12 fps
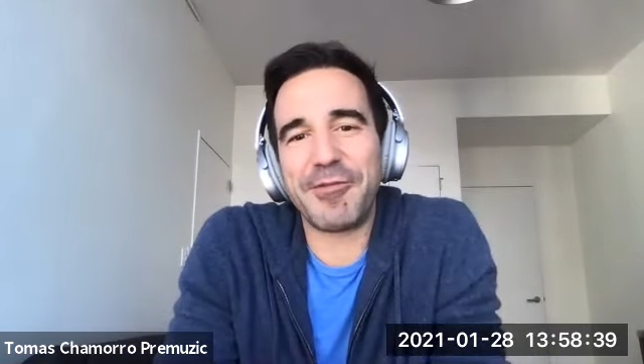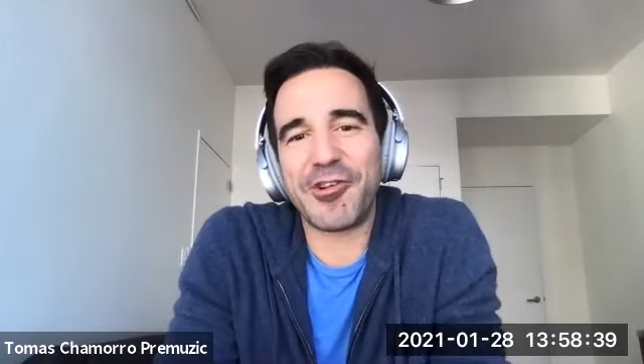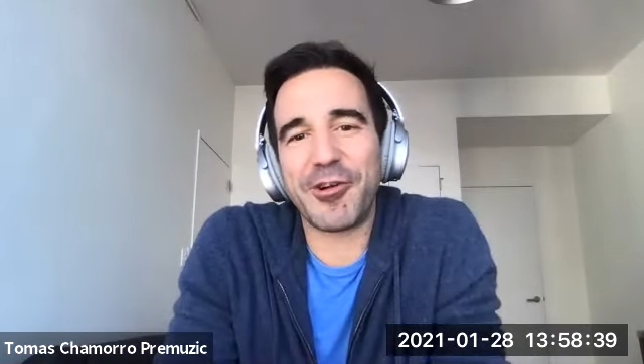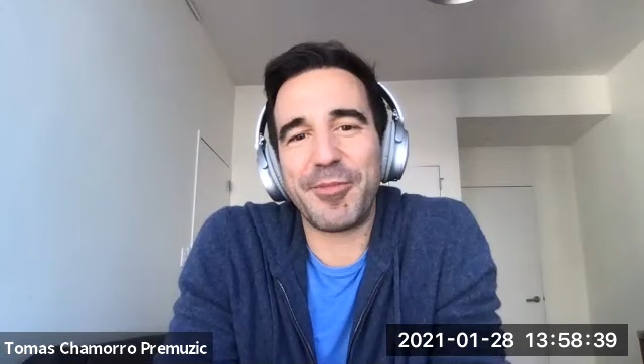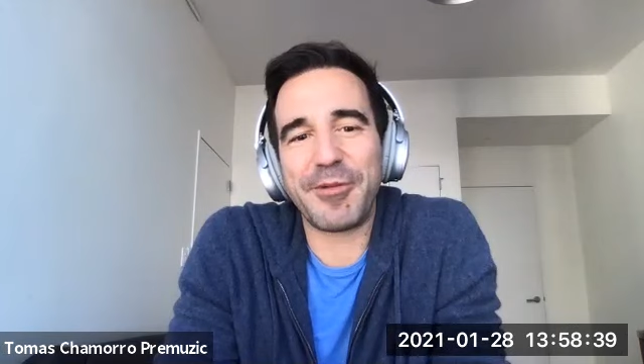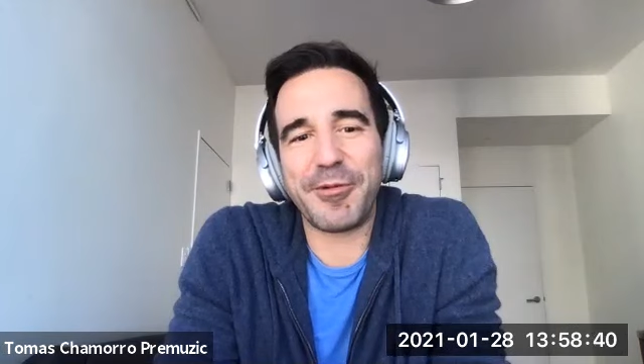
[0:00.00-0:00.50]
I'm
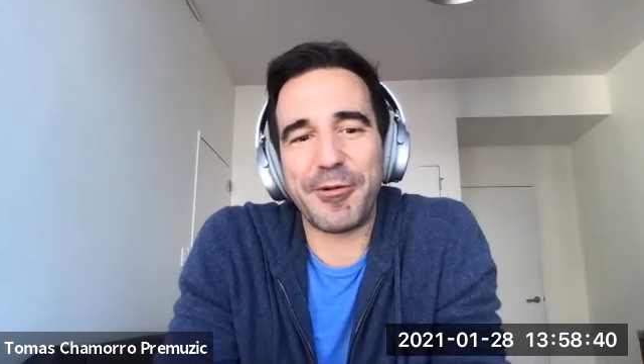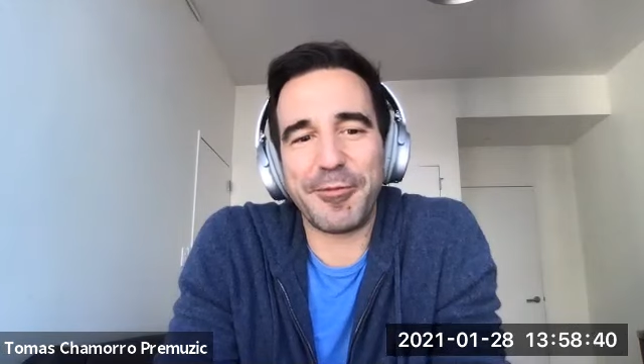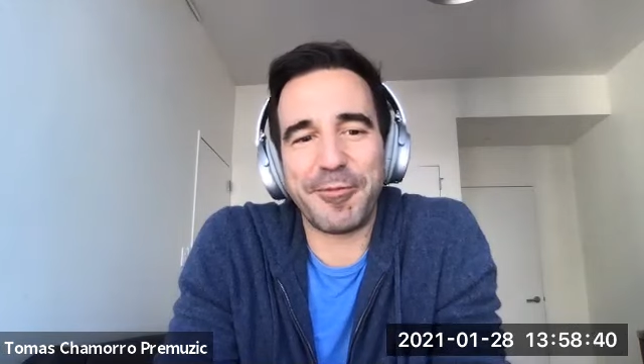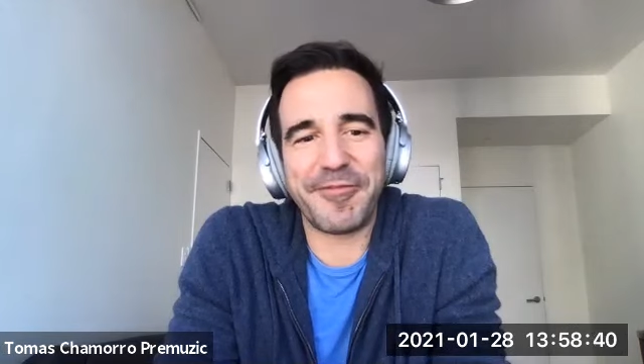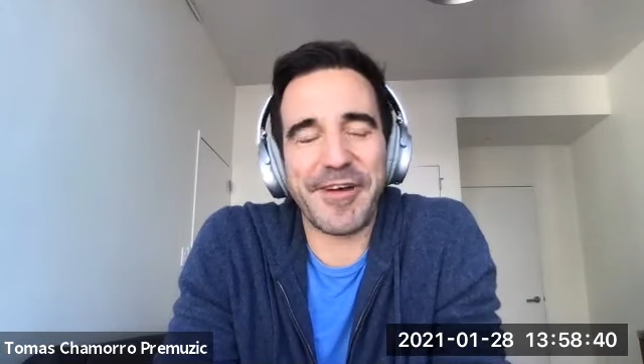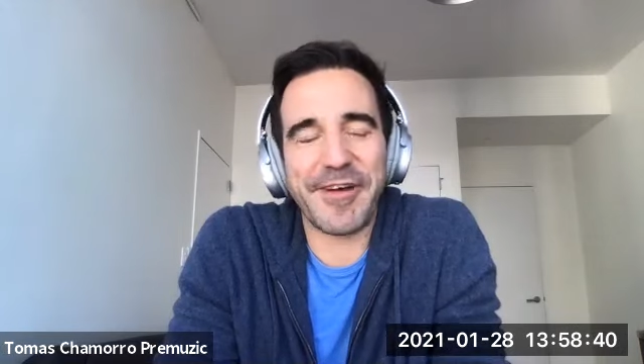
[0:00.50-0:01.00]
sure people
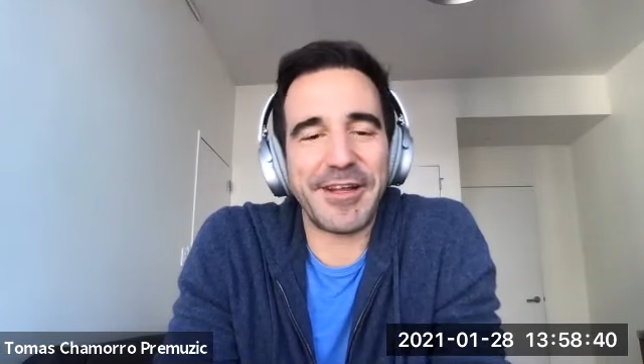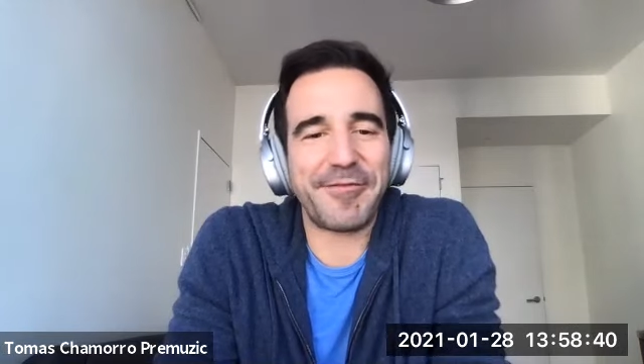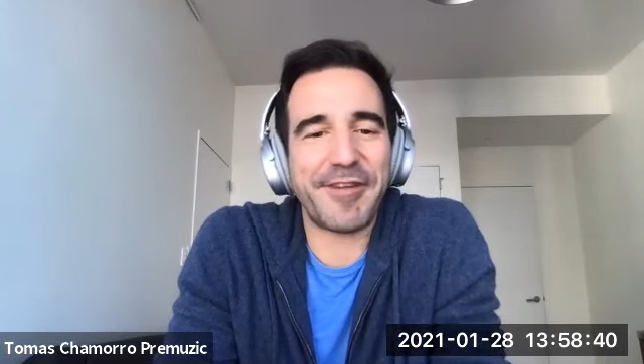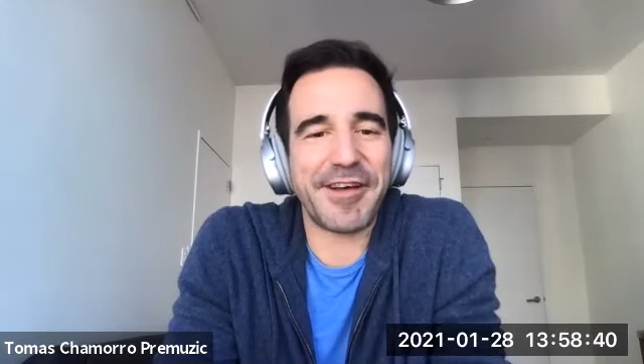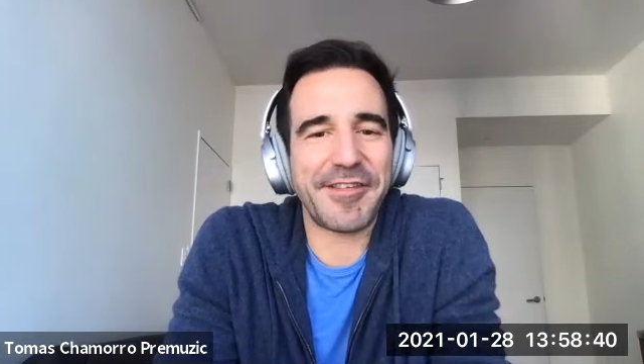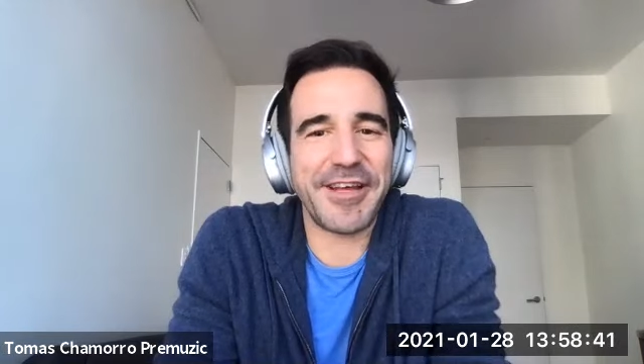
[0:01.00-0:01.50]
will find it
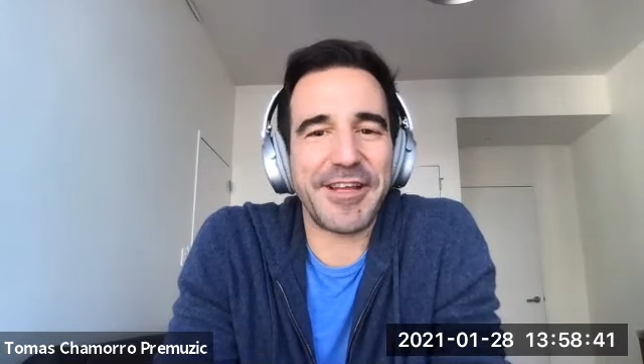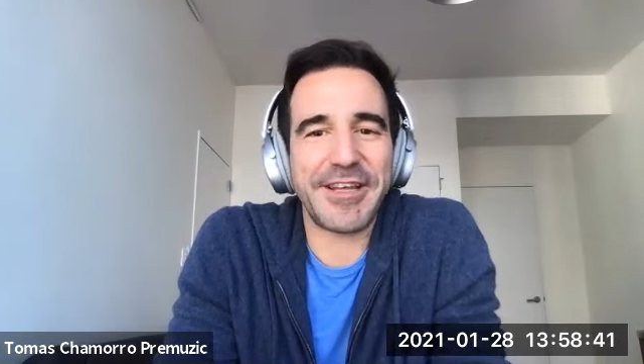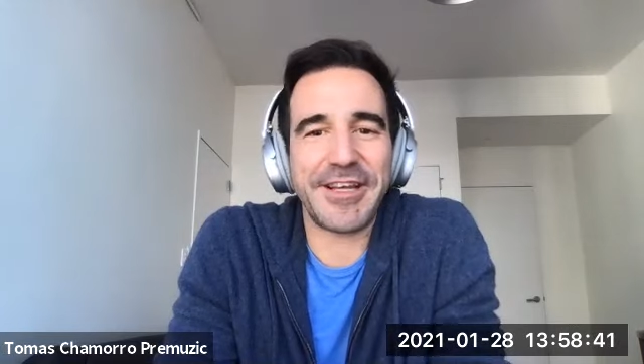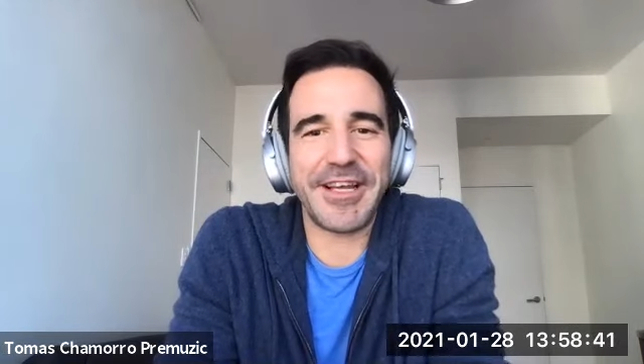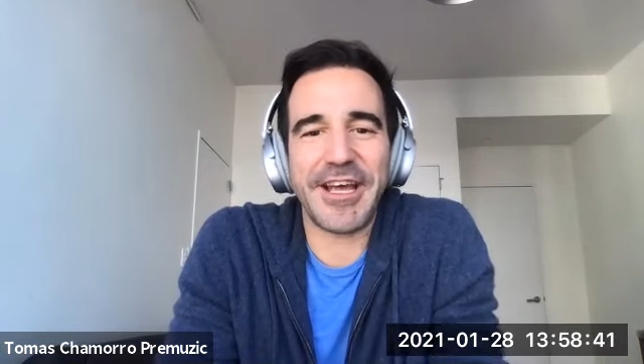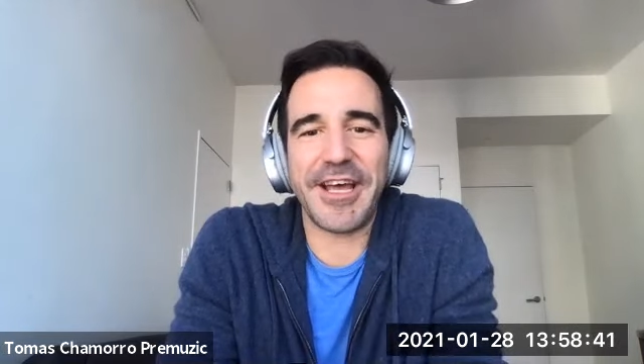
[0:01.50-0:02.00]
fascinating,